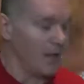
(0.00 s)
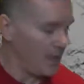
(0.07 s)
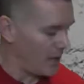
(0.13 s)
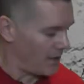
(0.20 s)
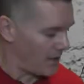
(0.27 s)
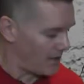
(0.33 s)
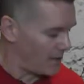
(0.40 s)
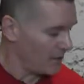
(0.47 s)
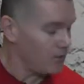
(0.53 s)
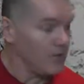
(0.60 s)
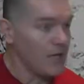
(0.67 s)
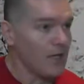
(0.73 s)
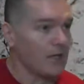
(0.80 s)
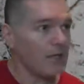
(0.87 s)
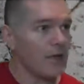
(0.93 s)
And the
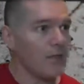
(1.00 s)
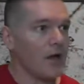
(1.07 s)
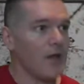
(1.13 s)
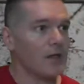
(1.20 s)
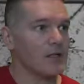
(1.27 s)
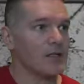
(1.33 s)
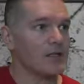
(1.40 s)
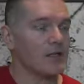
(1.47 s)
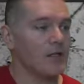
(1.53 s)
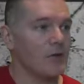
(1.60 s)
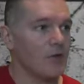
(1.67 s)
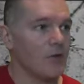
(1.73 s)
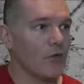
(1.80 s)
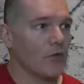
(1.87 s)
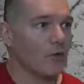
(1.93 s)
unique thing about it is that
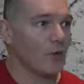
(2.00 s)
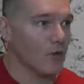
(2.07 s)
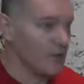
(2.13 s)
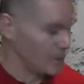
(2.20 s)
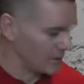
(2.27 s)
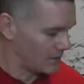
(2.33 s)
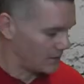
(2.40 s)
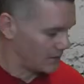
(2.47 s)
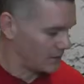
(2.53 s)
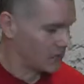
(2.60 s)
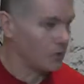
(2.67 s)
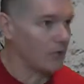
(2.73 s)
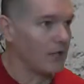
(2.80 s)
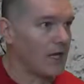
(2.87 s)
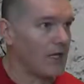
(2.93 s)
you can throw it into
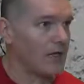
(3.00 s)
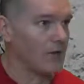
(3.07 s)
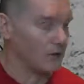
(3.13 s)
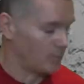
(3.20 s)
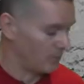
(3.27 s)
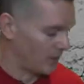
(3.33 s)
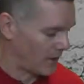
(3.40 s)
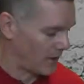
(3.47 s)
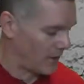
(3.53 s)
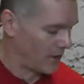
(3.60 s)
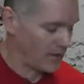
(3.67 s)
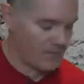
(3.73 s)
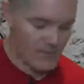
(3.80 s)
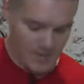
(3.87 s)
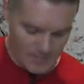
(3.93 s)
a lot of your playing,
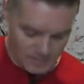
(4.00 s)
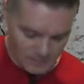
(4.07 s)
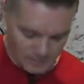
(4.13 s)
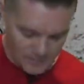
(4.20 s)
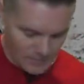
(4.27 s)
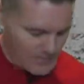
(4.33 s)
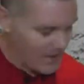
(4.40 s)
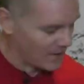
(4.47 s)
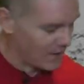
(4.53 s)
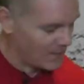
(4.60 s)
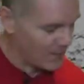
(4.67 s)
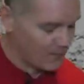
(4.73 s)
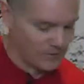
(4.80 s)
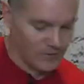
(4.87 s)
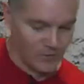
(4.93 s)
and I'm not
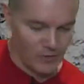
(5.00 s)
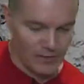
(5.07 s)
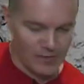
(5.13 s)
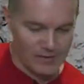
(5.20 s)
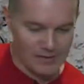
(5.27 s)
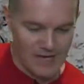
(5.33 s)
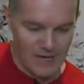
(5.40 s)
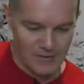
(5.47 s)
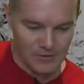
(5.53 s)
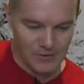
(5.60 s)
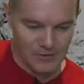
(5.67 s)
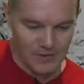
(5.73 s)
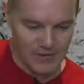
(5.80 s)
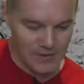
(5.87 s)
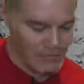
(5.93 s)
coming up with some great examples
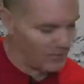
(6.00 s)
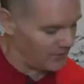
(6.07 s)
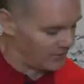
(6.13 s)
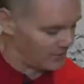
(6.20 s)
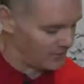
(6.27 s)
right now, but